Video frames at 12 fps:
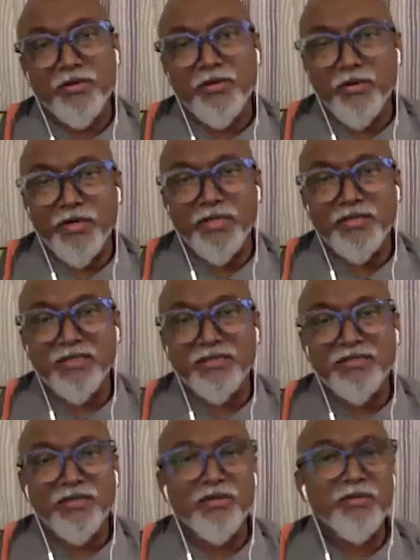
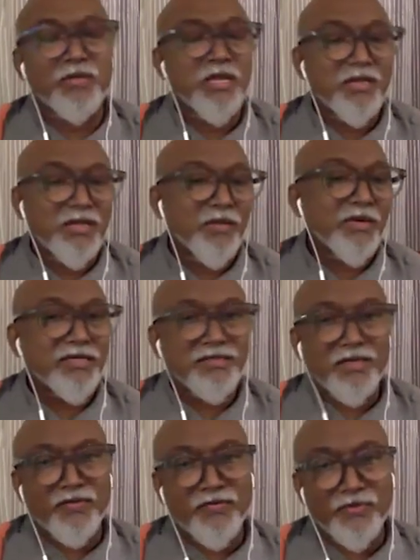curators you know
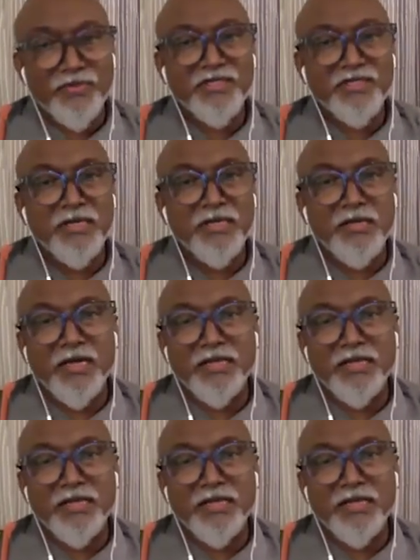nowadays unfortunately